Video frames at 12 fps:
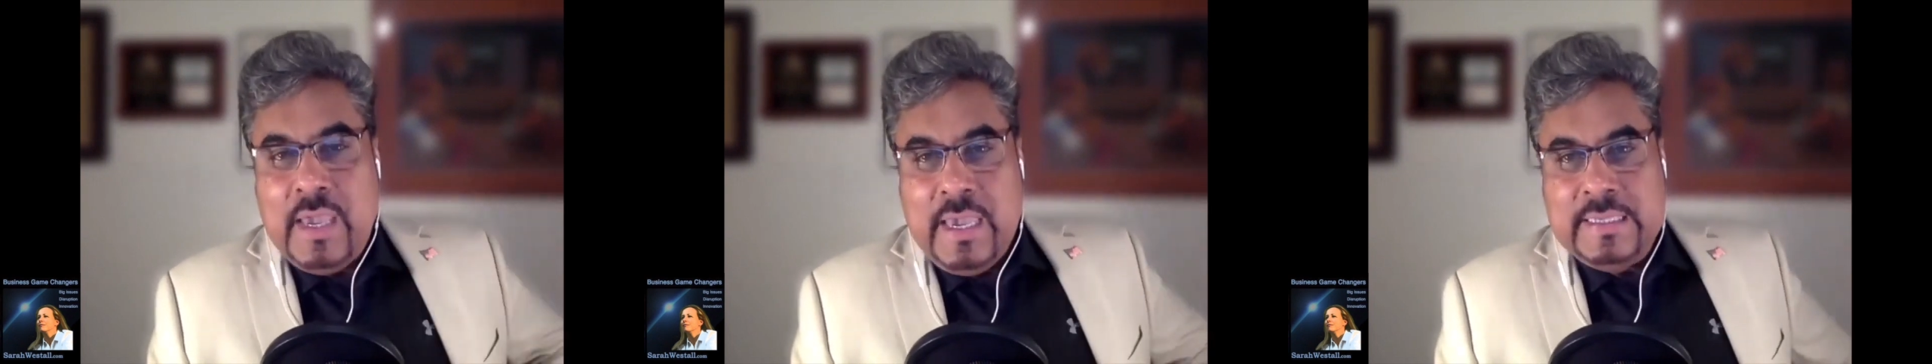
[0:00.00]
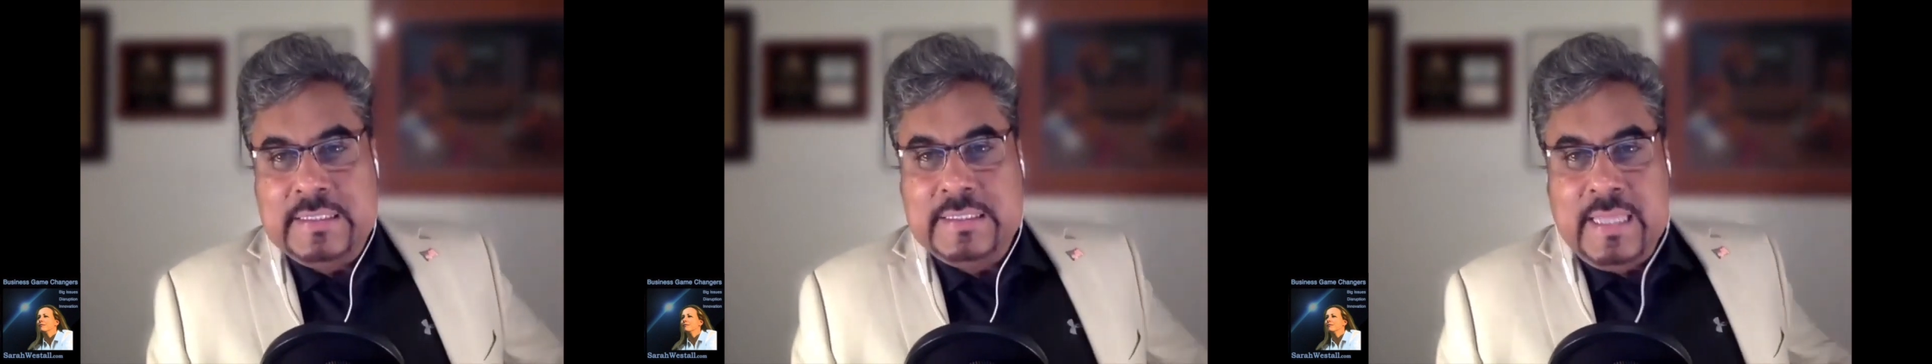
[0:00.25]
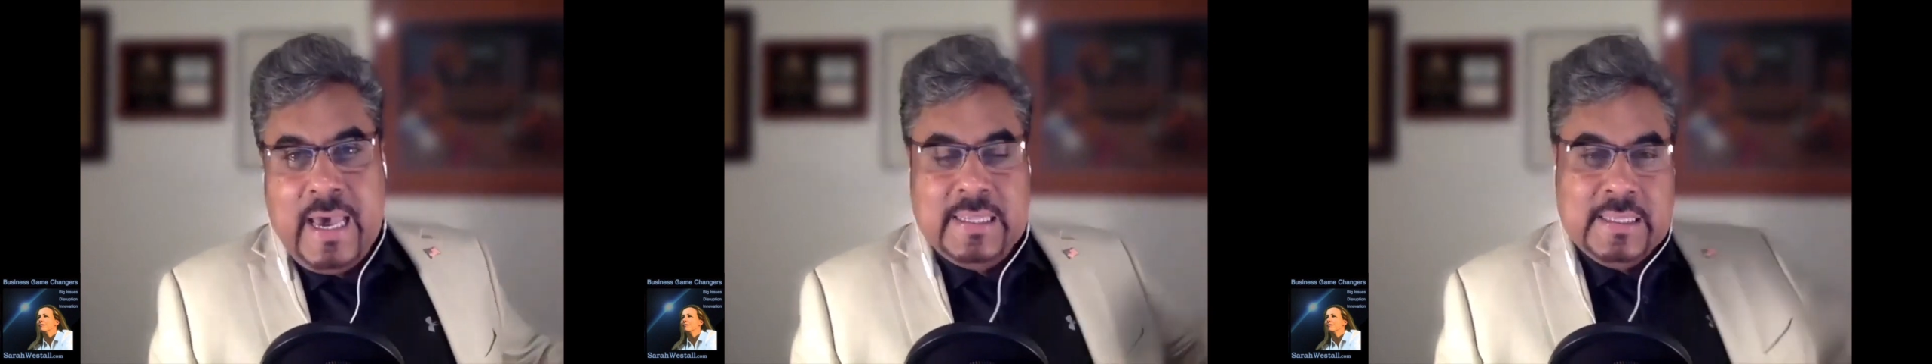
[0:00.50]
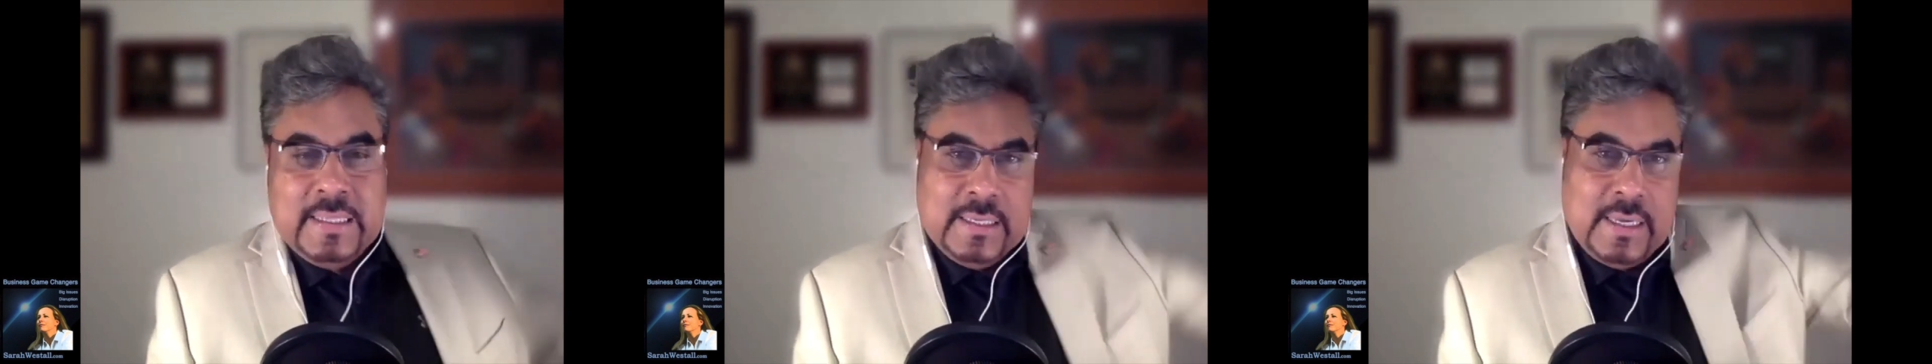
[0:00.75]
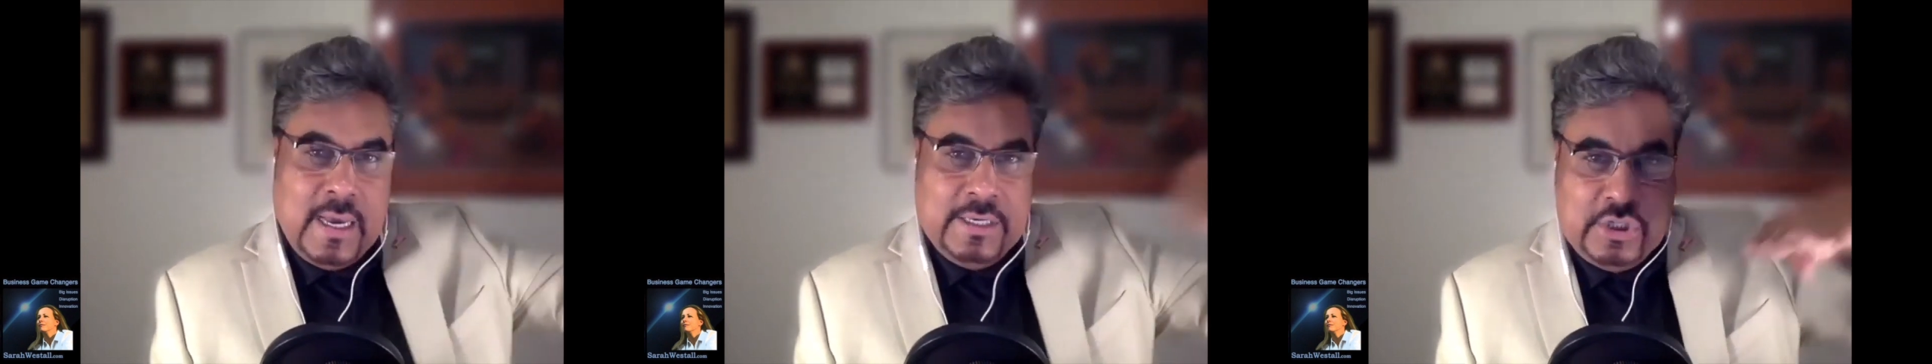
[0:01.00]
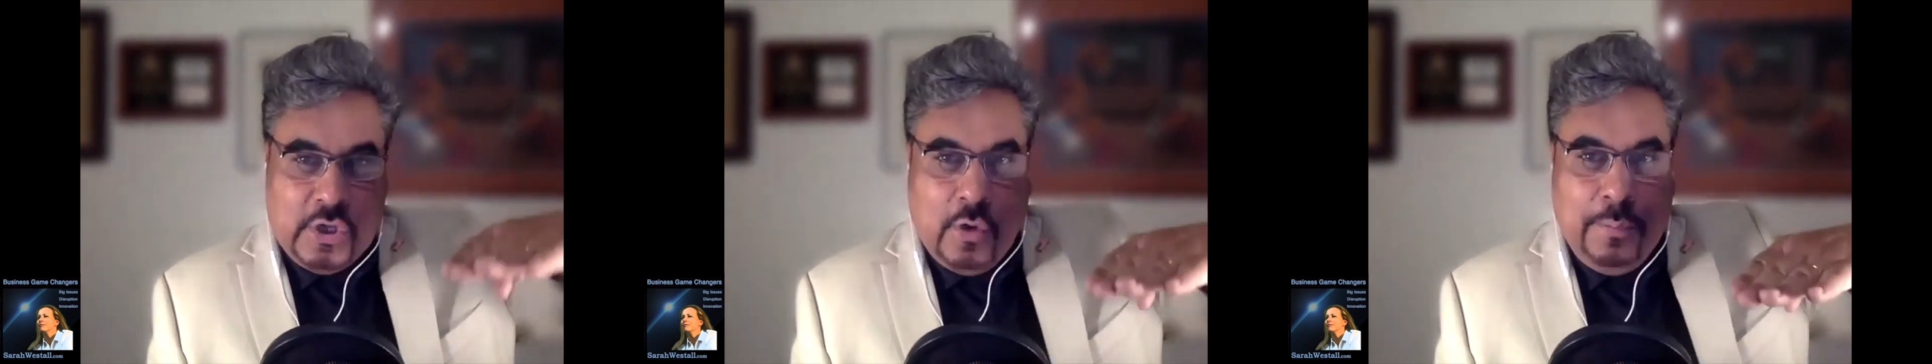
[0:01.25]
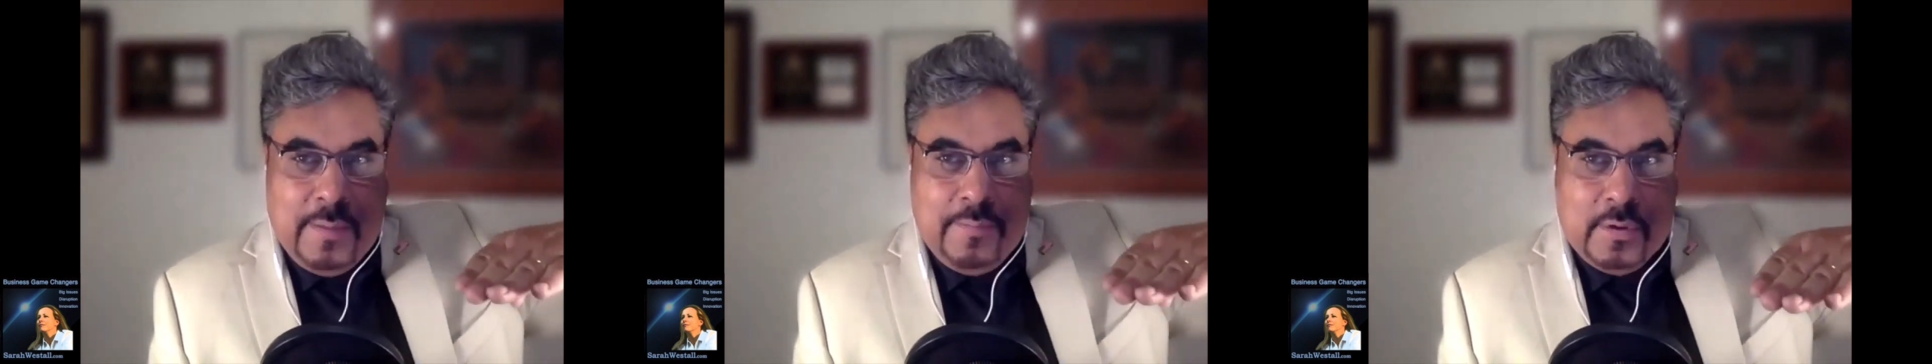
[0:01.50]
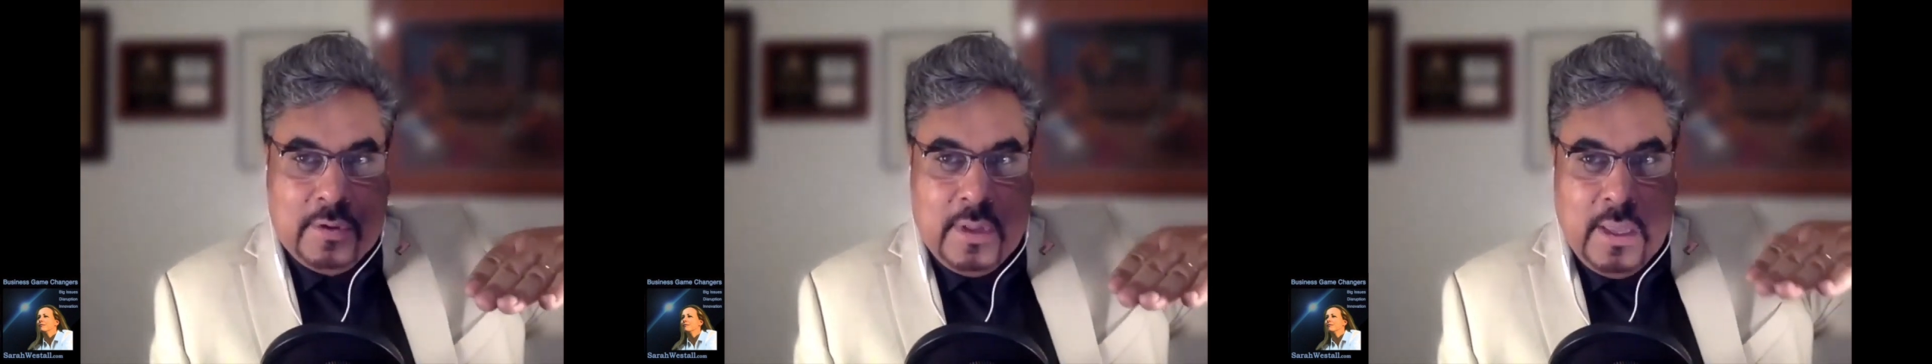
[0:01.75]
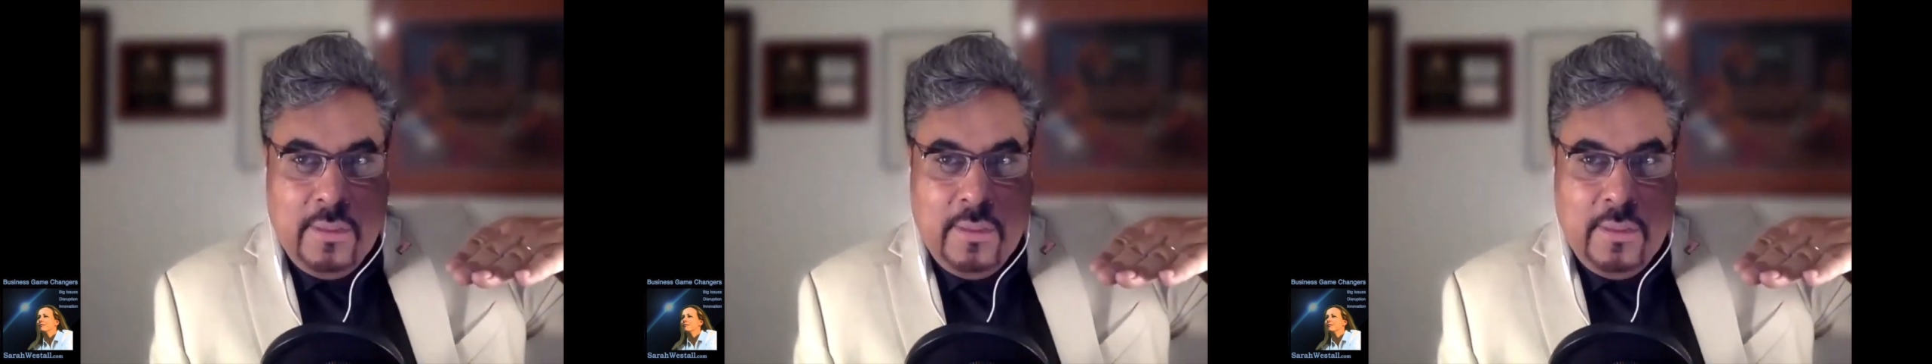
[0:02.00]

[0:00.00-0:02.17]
is that I show people